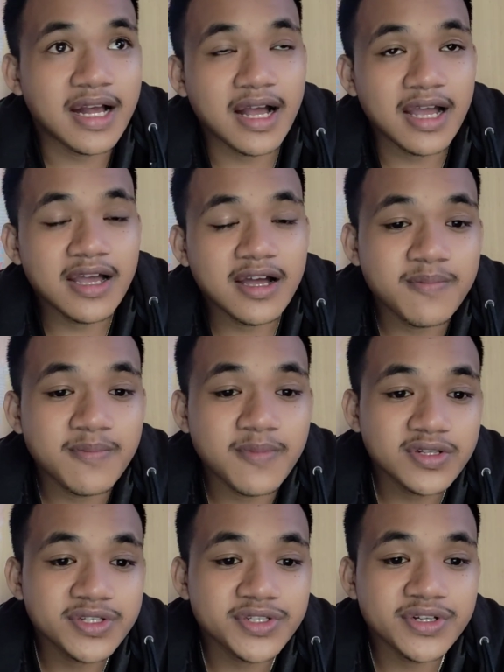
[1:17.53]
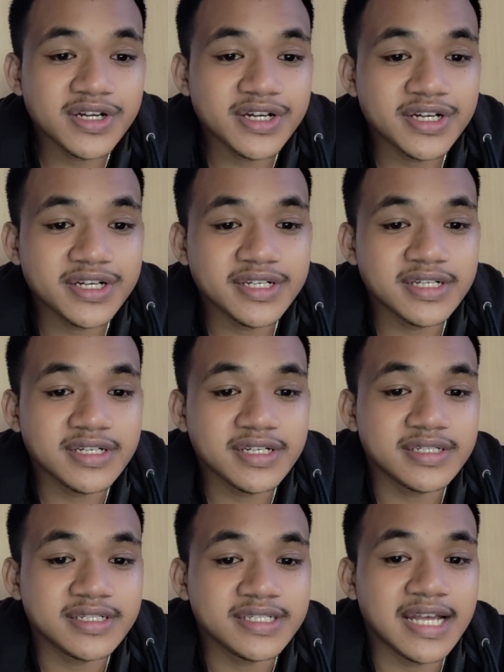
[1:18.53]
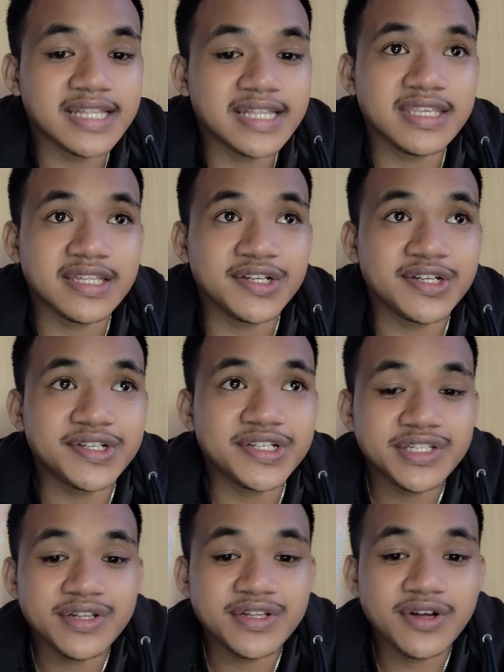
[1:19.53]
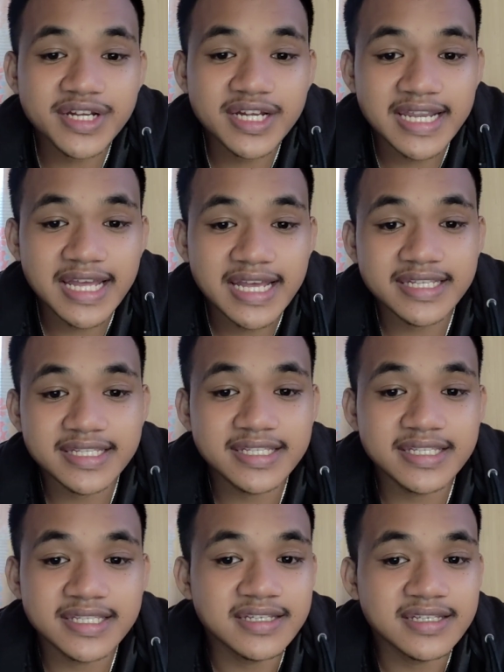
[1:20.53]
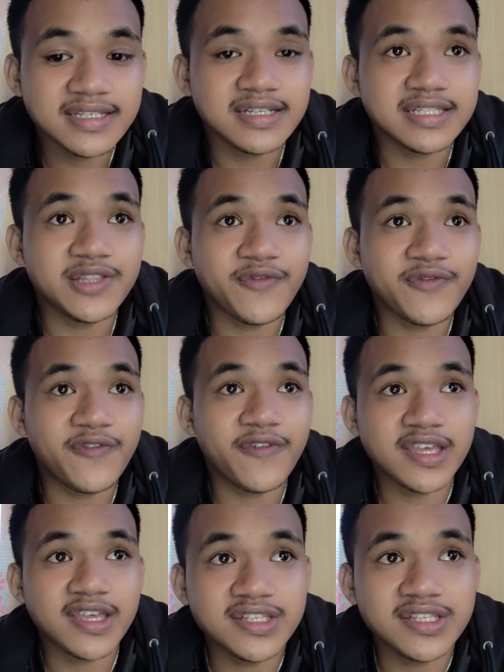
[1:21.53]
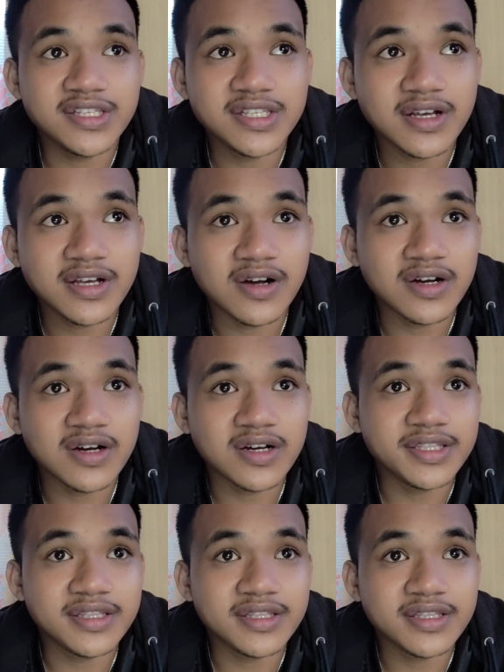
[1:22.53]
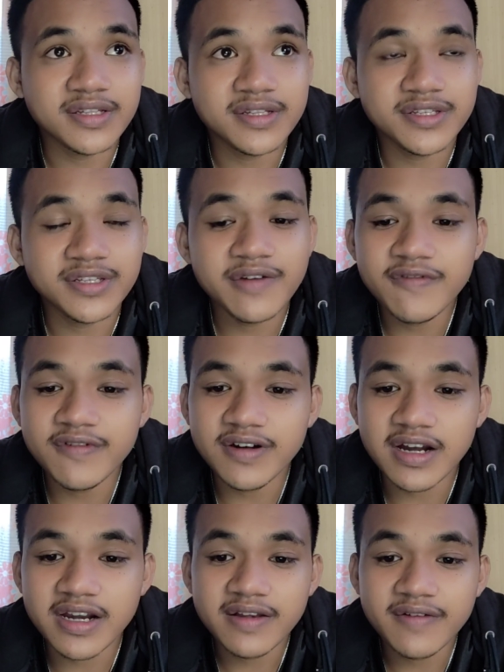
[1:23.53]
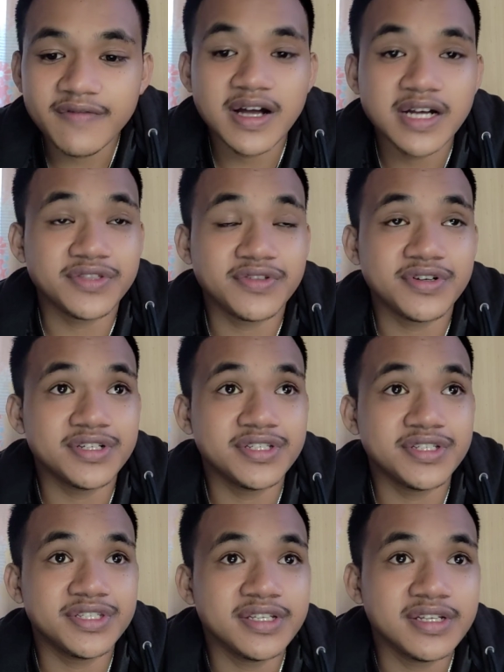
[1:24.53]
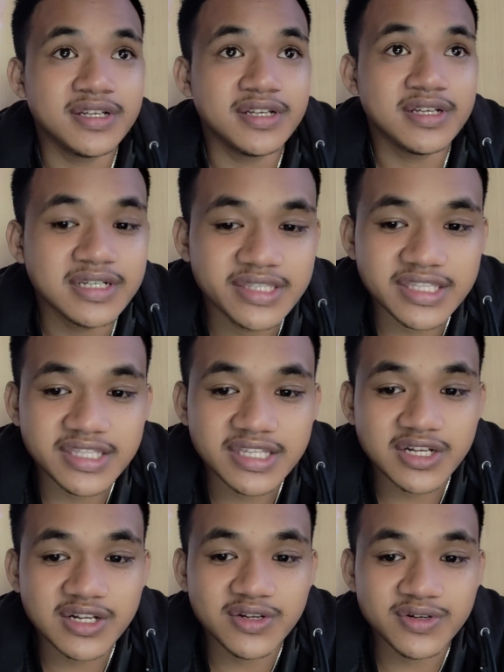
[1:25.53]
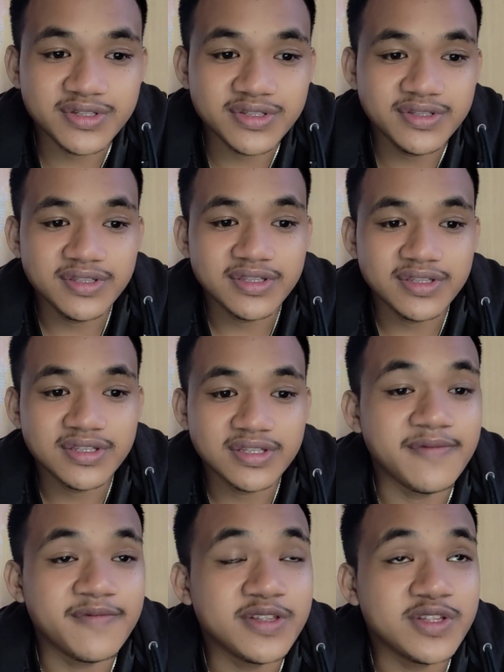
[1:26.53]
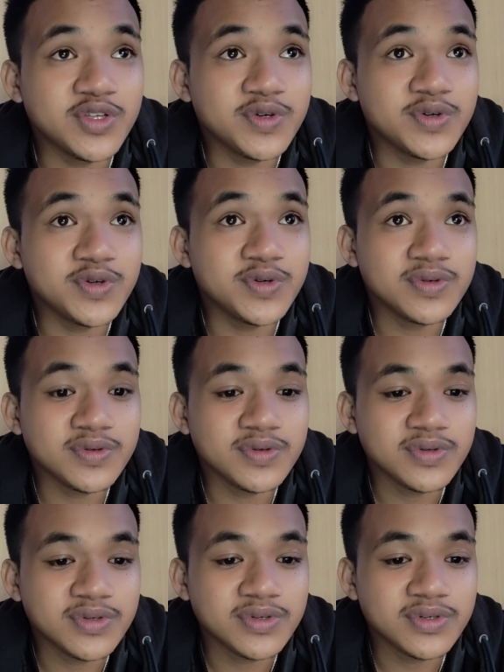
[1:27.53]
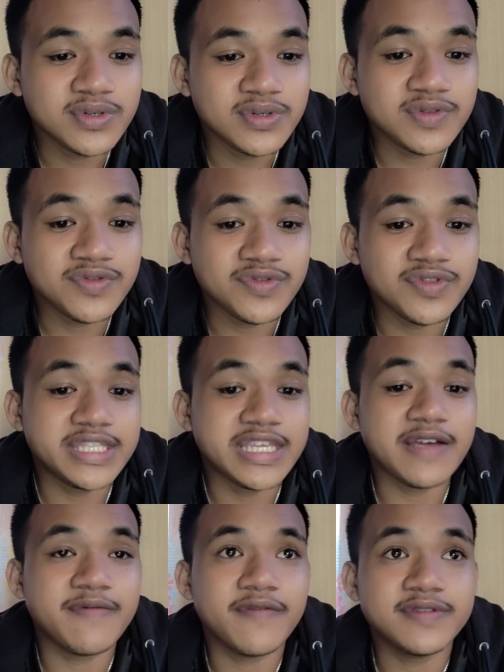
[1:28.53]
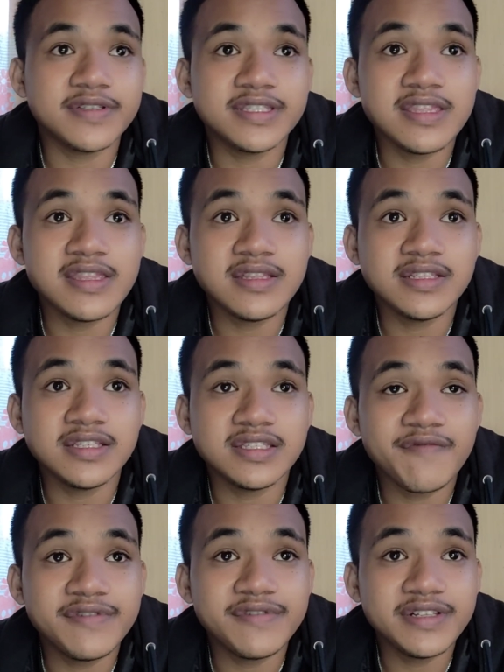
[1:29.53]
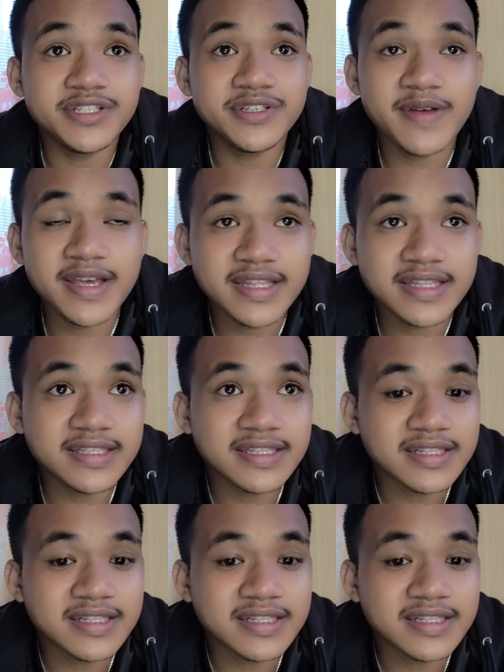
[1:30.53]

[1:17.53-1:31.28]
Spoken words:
I have also learned that in kitchen organize depends on several factors that include the menu, the type of establishment,